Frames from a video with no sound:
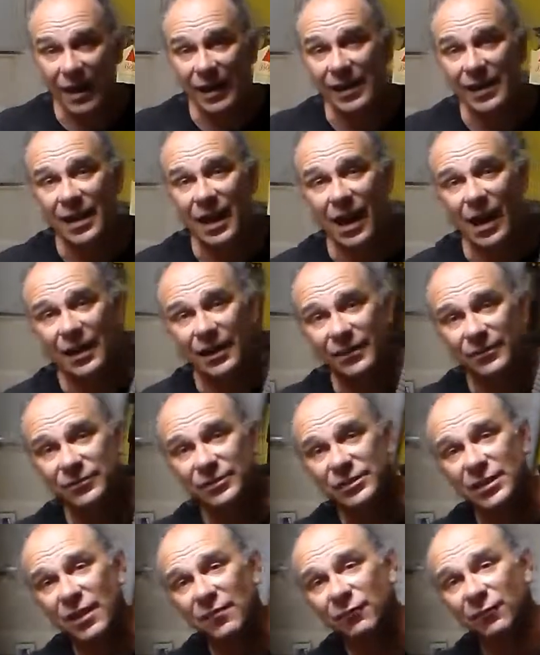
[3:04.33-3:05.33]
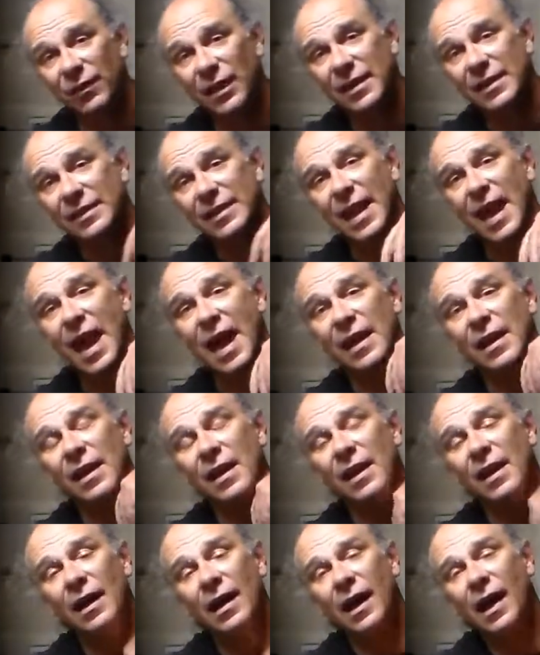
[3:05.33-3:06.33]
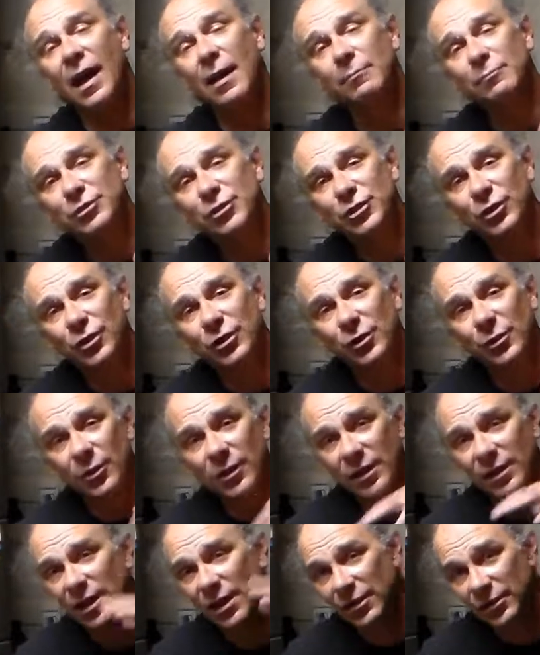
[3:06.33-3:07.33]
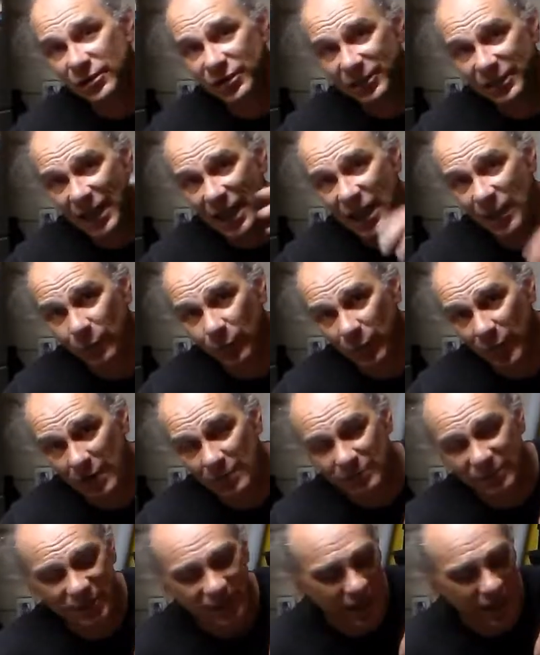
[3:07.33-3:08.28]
any kind of stuff like that, I'm sure you can understand what I'm